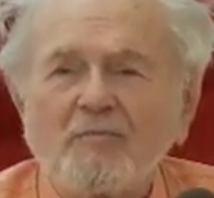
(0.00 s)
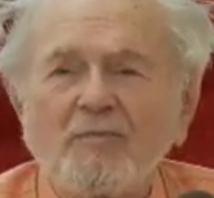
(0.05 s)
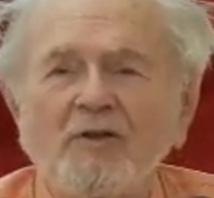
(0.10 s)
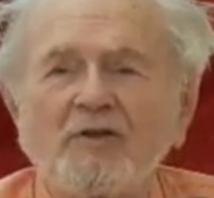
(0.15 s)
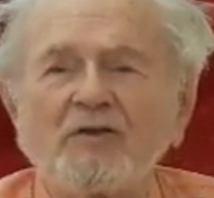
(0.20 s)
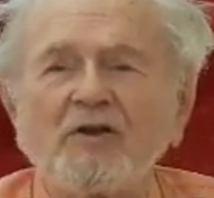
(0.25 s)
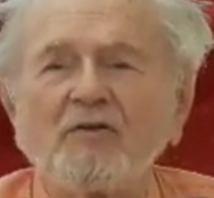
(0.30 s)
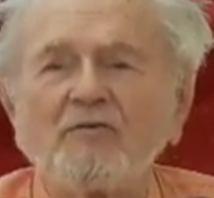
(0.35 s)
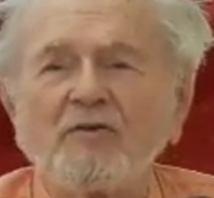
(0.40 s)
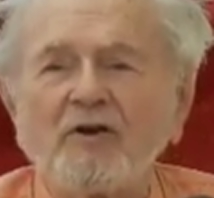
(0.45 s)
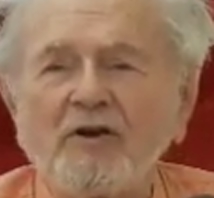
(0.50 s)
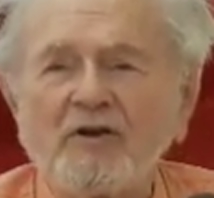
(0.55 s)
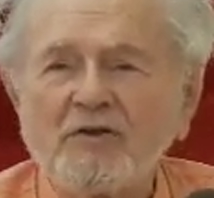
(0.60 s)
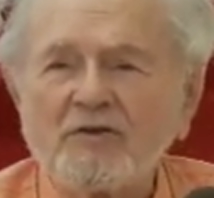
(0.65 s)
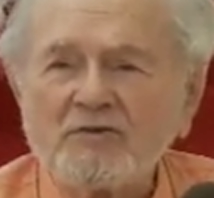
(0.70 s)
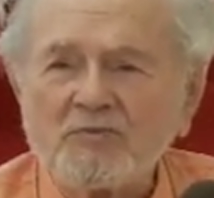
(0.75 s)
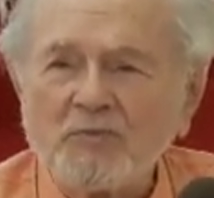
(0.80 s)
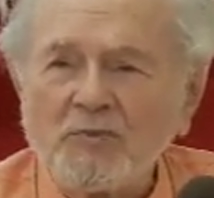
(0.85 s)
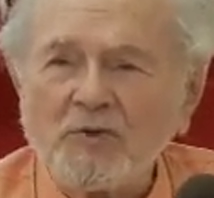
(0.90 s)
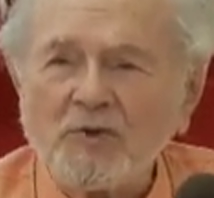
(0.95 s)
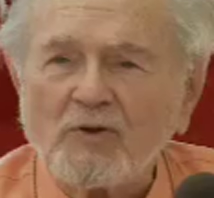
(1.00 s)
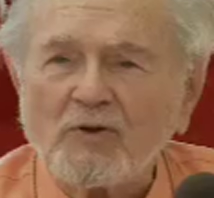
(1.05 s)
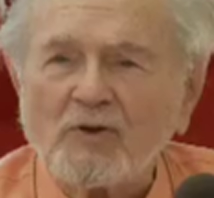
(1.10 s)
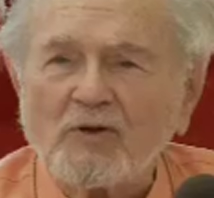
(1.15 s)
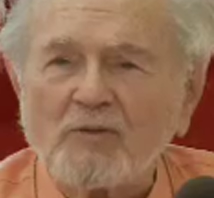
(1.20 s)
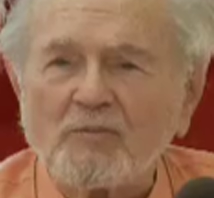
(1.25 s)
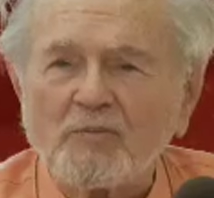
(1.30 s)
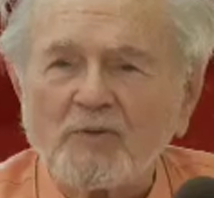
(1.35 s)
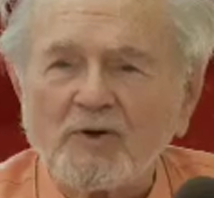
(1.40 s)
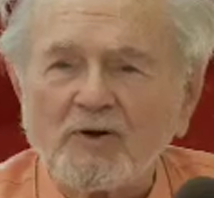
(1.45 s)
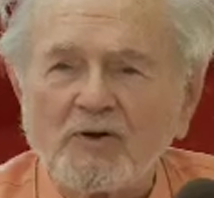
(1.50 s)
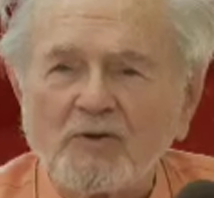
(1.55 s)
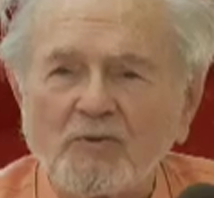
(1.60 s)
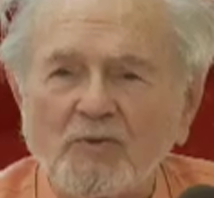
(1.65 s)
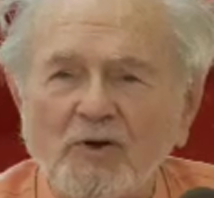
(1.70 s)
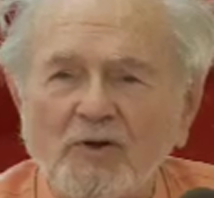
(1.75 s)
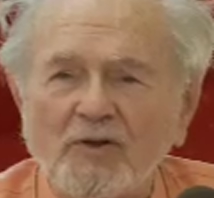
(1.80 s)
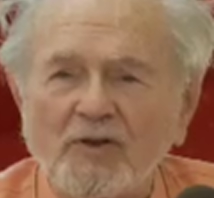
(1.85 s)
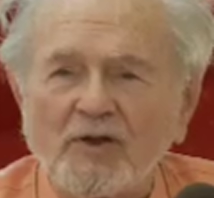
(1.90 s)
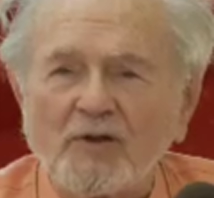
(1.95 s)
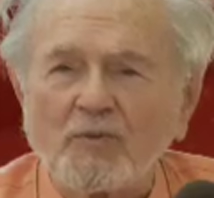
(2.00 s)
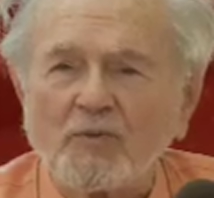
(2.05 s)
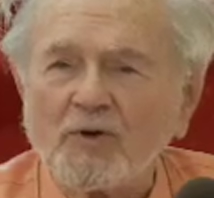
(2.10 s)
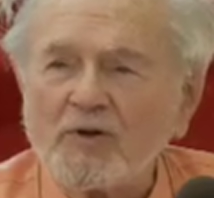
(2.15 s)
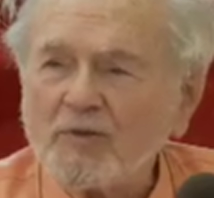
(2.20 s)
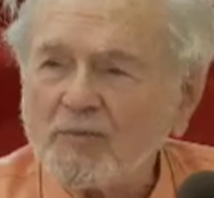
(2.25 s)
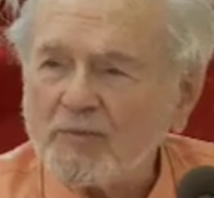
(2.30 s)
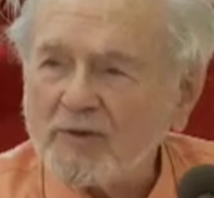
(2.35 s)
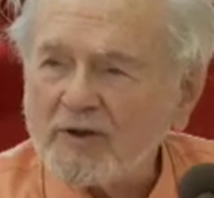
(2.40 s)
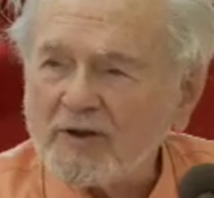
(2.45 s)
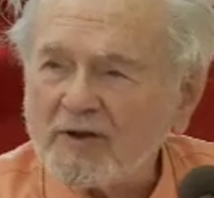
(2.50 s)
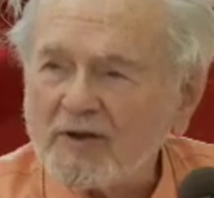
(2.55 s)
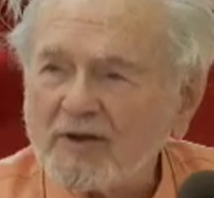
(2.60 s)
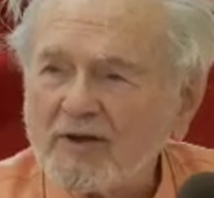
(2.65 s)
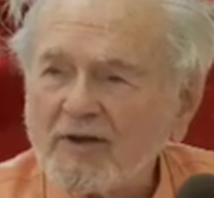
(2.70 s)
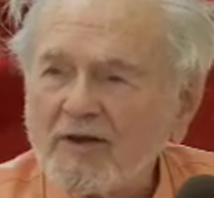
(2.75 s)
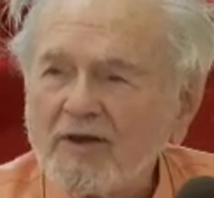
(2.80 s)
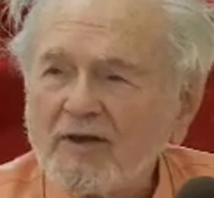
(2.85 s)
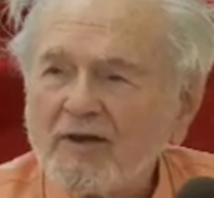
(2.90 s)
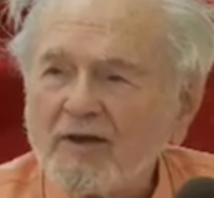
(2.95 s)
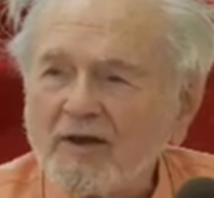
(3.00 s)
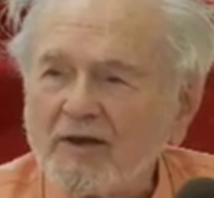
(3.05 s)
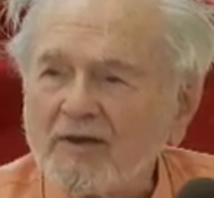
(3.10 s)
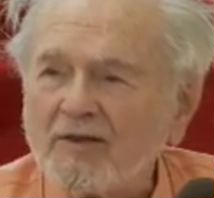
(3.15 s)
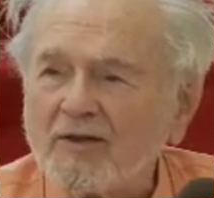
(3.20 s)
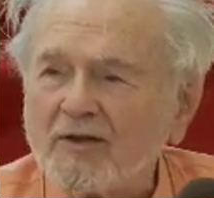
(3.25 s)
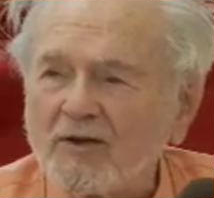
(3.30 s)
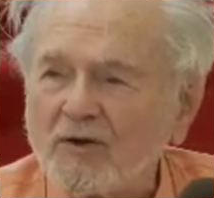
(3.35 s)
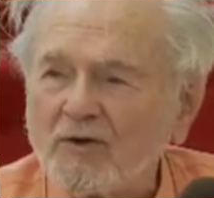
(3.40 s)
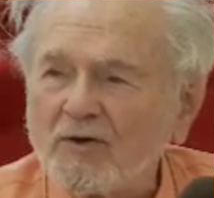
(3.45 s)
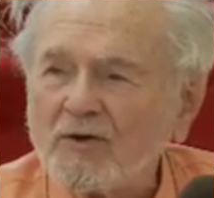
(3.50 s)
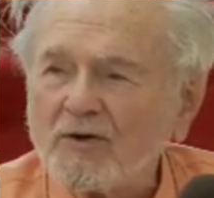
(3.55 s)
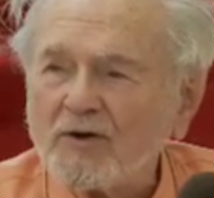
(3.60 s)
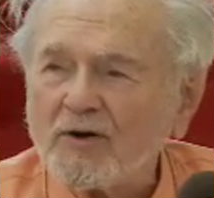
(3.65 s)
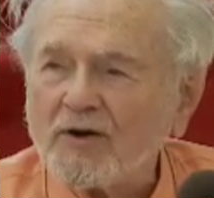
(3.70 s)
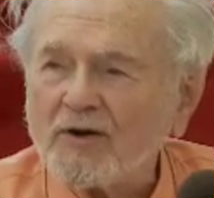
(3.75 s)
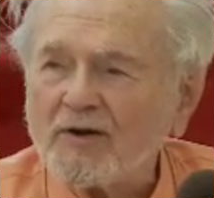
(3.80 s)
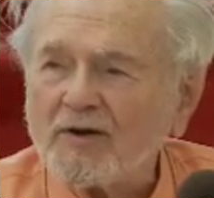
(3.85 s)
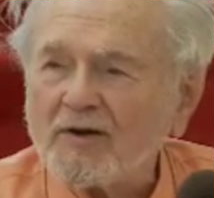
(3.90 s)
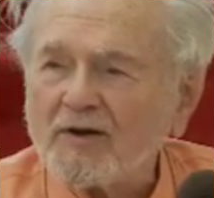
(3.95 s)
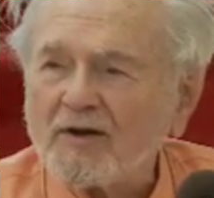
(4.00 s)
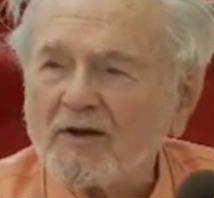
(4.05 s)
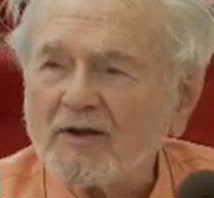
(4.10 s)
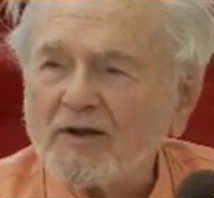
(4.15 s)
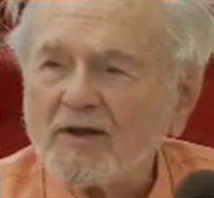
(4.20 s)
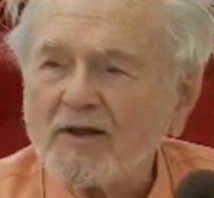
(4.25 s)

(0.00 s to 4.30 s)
But they're very small compared to what they will be in the long run.